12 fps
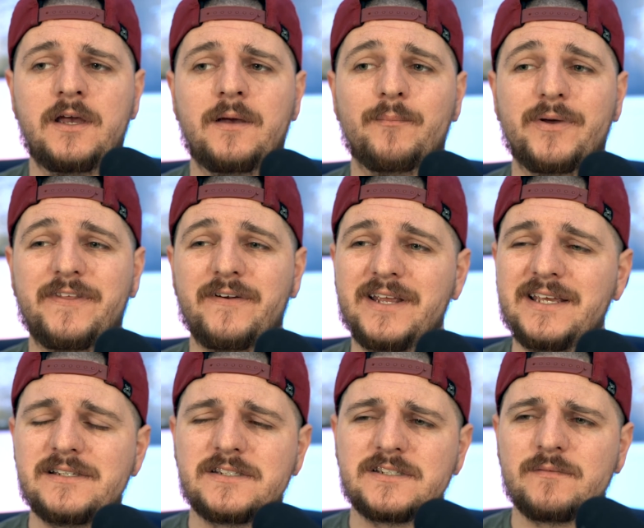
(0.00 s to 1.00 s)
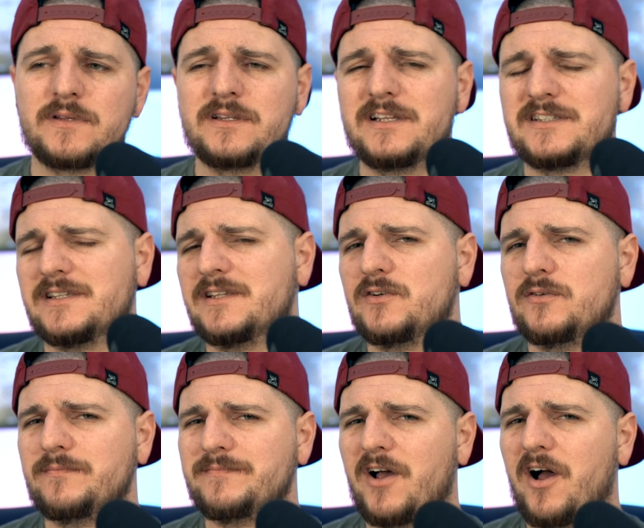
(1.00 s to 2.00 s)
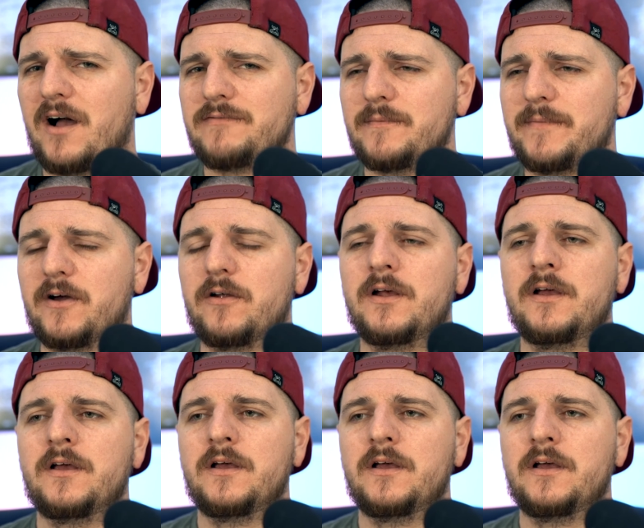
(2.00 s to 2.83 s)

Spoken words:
but there is something that's a little off about